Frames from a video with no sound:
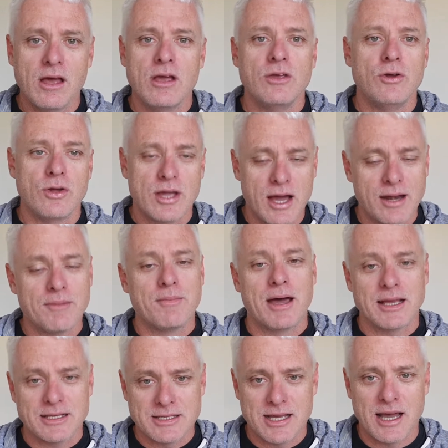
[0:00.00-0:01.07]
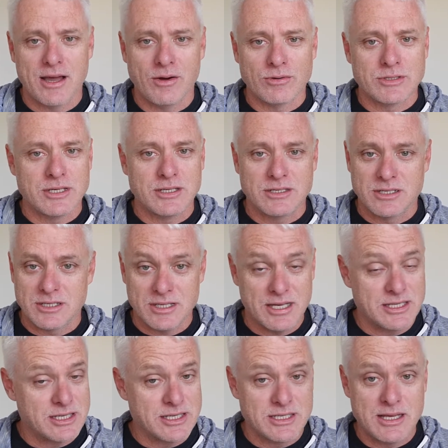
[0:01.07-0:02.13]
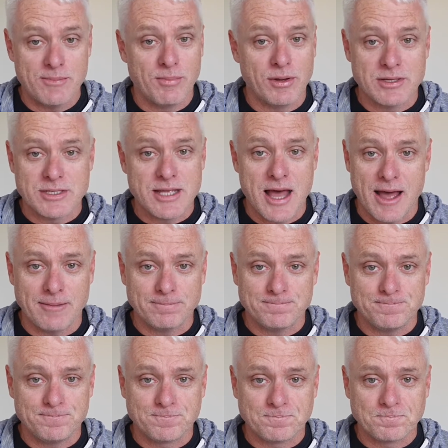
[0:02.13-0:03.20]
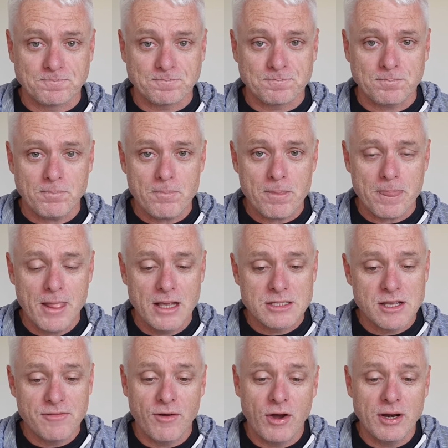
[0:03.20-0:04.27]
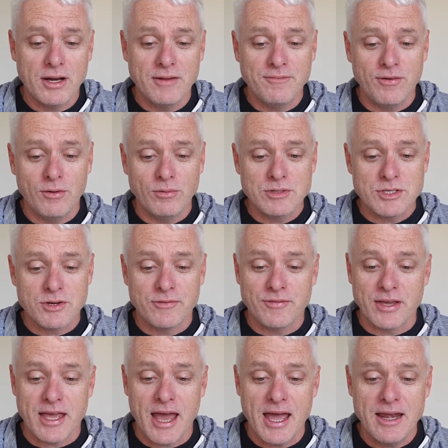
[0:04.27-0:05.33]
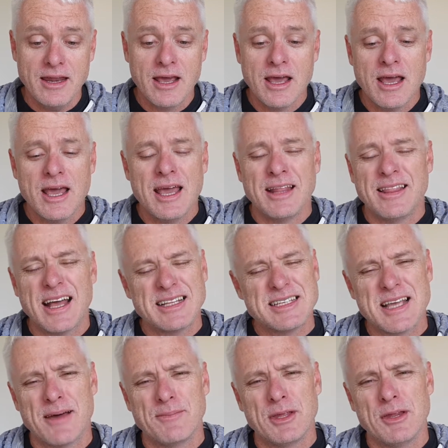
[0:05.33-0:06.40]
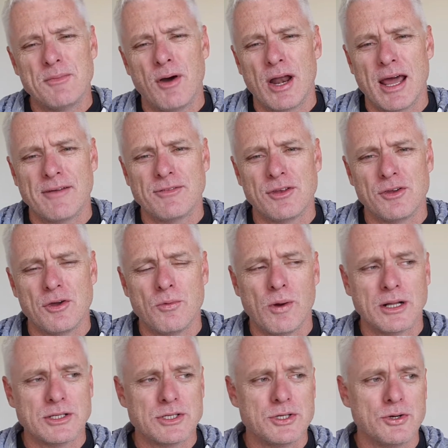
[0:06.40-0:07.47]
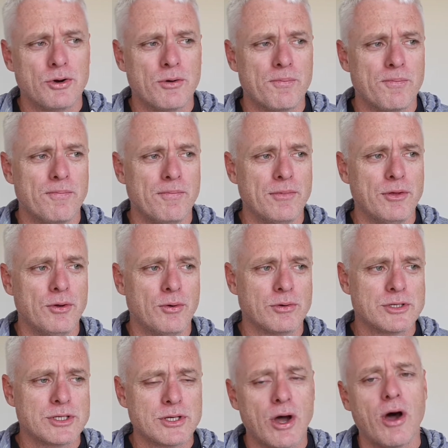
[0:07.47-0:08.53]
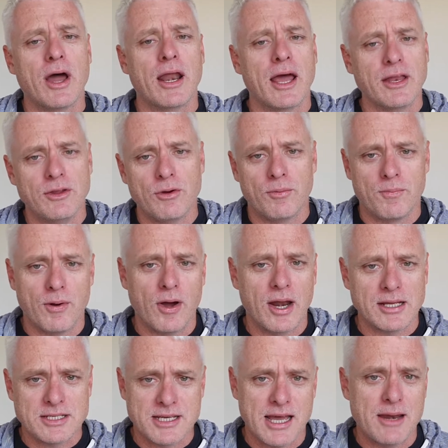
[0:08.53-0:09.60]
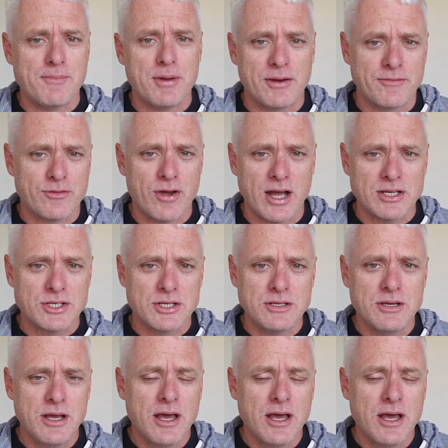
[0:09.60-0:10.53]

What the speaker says: you're going to make sales. It's as simple as that. So find an influencer if you can. That's something you might have to do once your site and your products get a bit of traction.